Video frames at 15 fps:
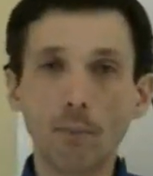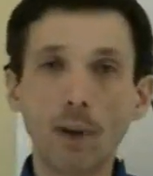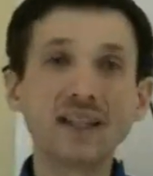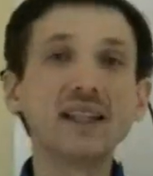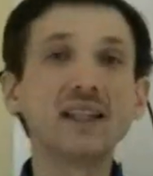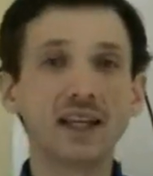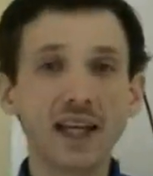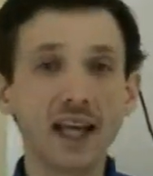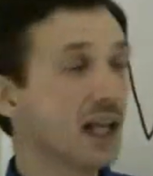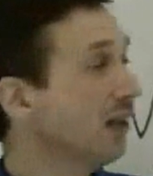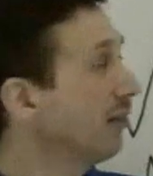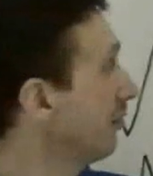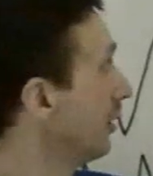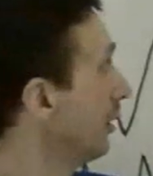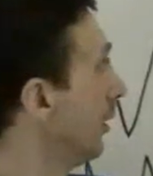But in
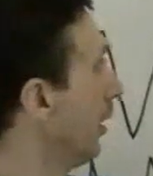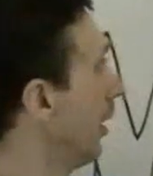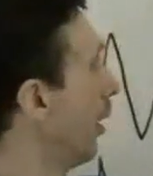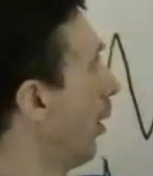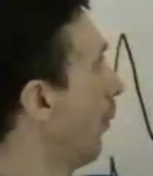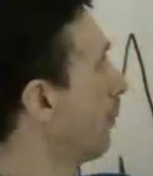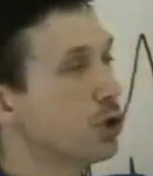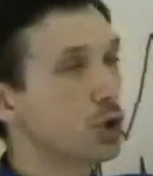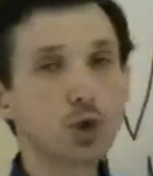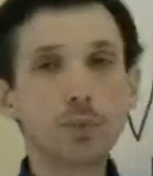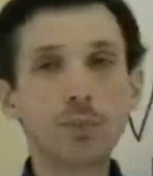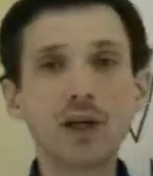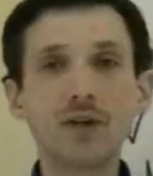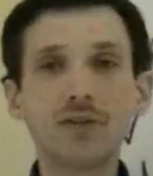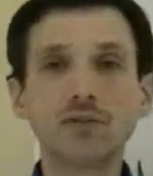health, we
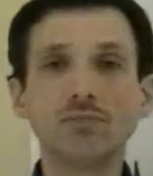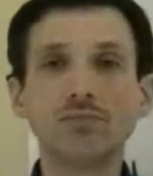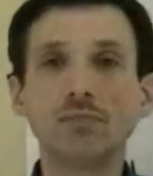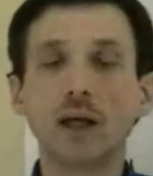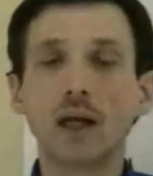should breathe